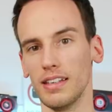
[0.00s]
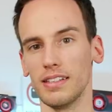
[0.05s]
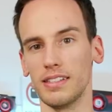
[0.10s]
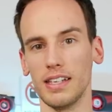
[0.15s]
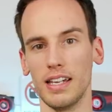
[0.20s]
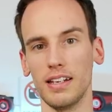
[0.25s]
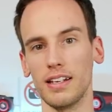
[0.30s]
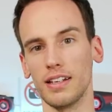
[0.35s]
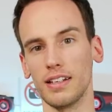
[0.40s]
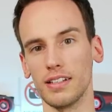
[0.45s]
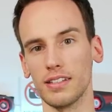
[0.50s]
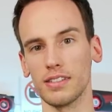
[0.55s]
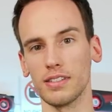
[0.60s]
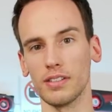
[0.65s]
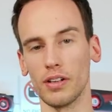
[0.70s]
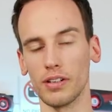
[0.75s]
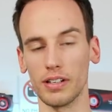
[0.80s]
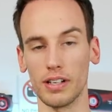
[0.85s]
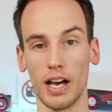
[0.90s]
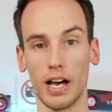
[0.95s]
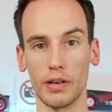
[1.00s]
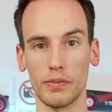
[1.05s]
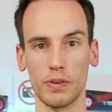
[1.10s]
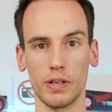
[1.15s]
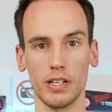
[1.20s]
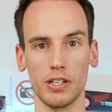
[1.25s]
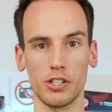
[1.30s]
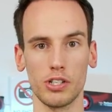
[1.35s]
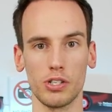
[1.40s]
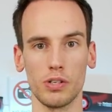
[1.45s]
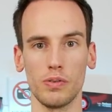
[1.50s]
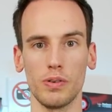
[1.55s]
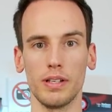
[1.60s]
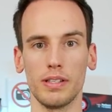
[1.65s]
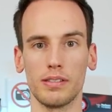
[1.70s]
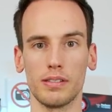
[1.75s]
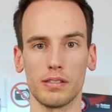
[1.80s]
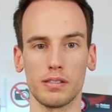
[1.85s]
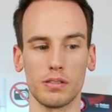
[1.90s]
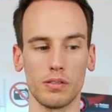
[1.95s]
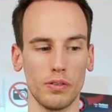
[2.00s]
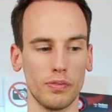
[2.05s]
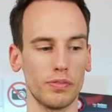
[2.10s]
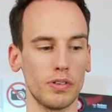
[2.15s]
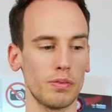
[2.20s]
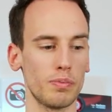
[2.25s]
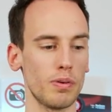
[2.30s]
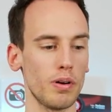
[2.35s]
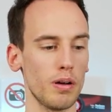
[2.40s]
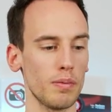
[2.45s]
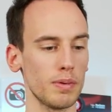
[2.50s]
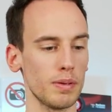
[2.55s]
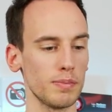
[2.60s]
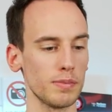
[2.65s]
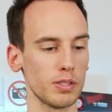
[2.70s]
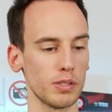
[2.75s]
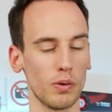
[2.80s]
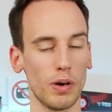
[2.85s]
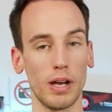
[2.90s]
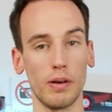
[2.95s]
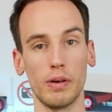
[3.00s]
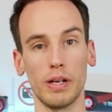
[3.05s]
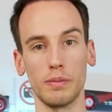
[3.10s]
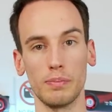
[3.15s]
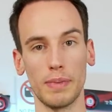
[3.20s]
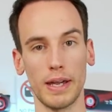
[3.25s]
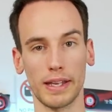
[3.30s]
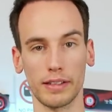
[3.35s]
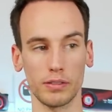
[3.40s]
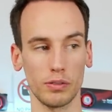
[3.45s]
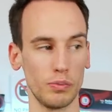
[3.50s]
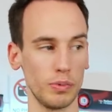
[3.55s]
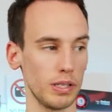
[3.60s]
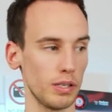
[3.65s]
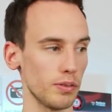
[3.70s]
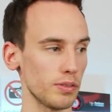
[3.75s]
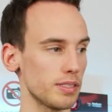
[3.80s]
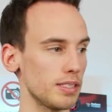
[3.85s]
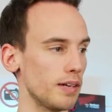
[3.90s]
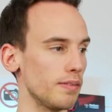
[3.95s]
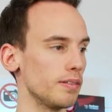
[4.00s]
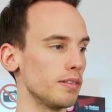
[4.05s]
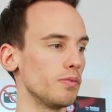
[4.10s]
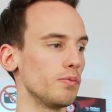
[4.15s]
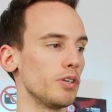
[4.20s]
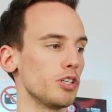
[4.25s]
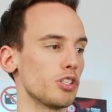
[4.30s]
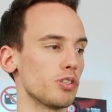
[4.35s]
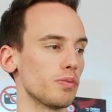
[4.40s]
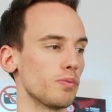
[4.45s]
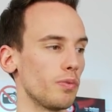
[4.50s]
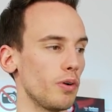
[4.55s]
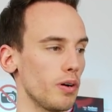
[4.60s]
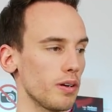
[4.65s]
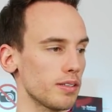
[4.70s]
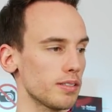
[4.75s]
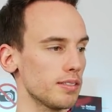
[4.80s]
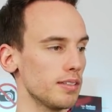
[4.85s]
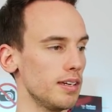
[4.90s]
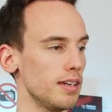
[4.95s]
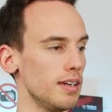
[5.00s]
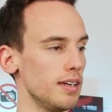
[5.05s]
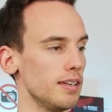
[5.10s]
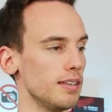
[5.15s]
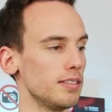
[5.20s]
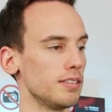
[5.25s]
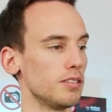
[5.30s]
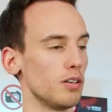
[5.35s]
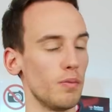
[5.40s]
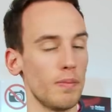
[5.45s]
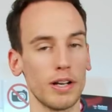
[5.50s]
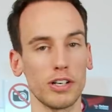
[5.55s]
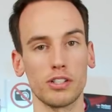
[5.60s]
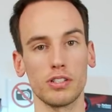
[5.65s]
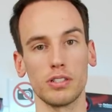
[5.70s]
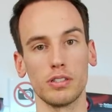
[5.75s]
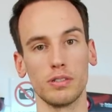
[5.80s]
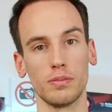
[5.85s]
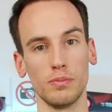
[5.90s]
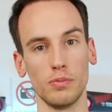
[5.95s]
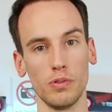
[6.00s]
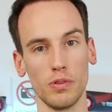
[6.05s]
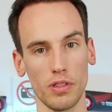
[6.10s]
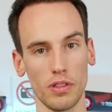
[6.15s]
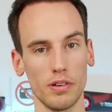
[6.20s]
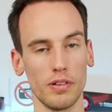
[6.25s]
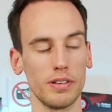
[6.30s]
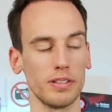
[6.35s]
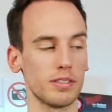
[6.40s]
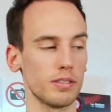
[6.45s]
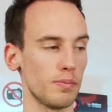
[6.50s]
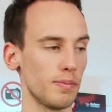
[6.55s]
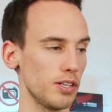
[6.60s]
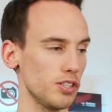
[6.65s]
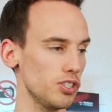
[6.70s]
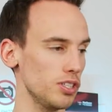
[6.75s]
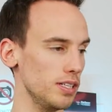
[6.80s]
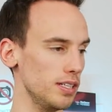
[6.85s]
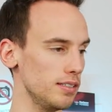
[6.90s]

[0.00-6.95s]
say that it's not a hardware issue, it's a software problem. So I went back to Windows 7, which works so much smoother, so much